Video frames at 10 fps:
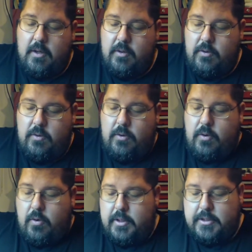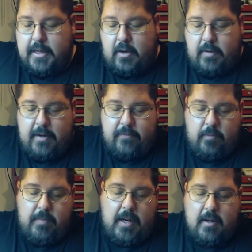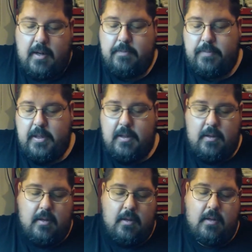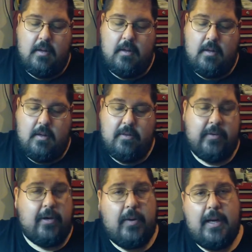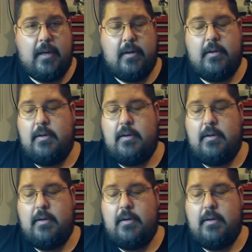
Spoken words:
your scout rifle may not be a 308.